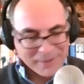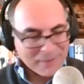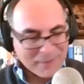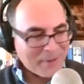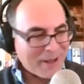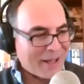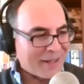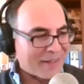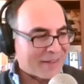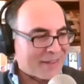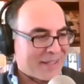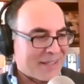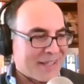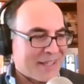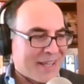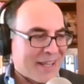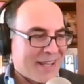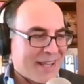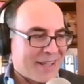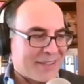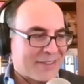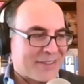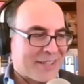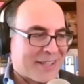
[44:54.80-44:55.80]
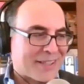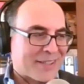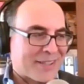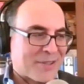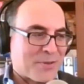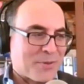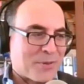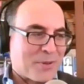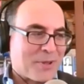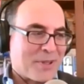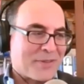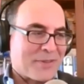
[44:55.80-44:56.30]
about the Taylor
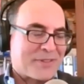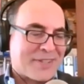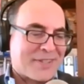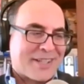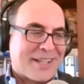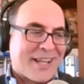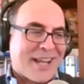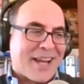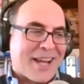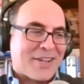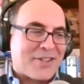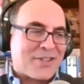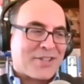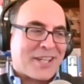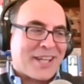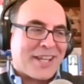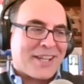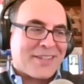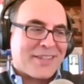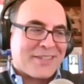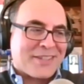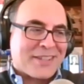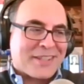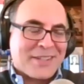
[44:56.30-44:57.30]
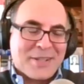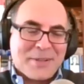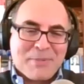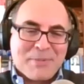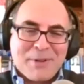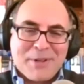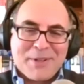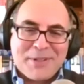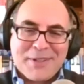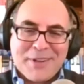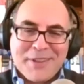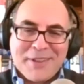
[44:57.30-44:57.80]
Swift slash Kelce
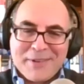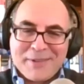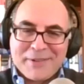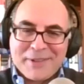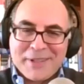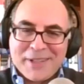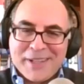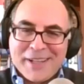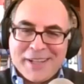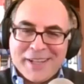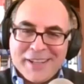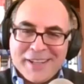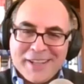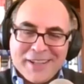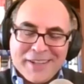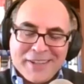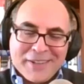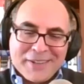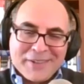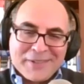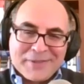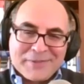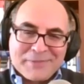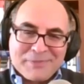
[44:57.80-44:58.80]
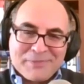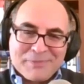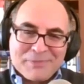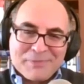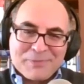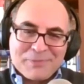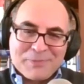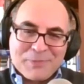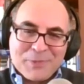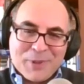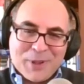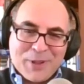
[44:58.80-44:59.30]
conspiracy theory,
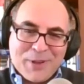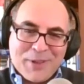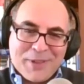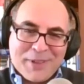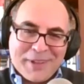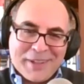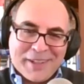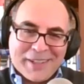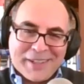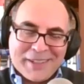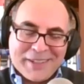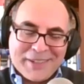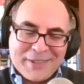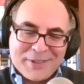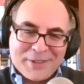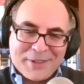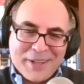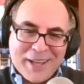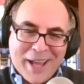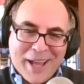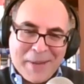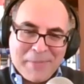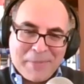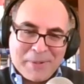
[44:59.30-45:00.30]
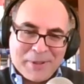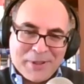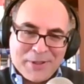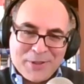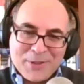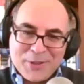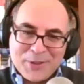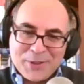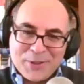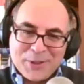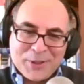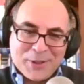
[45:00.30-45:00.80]
what do you think is going to happen? Is it
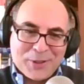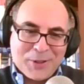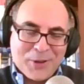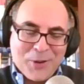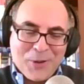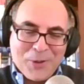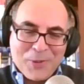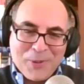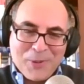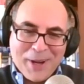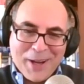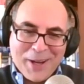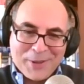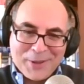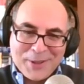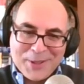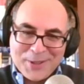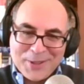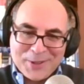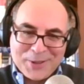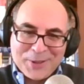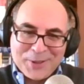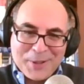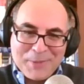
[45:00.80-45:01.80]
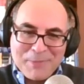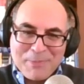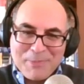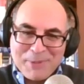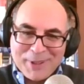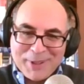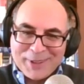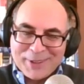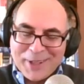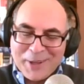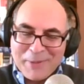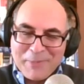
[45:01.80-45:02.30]
just going to go away, or is it going to
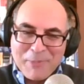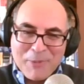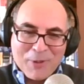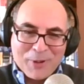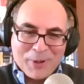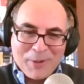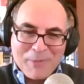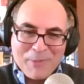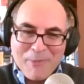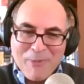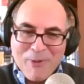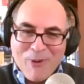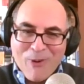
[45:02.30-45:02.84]
build up more and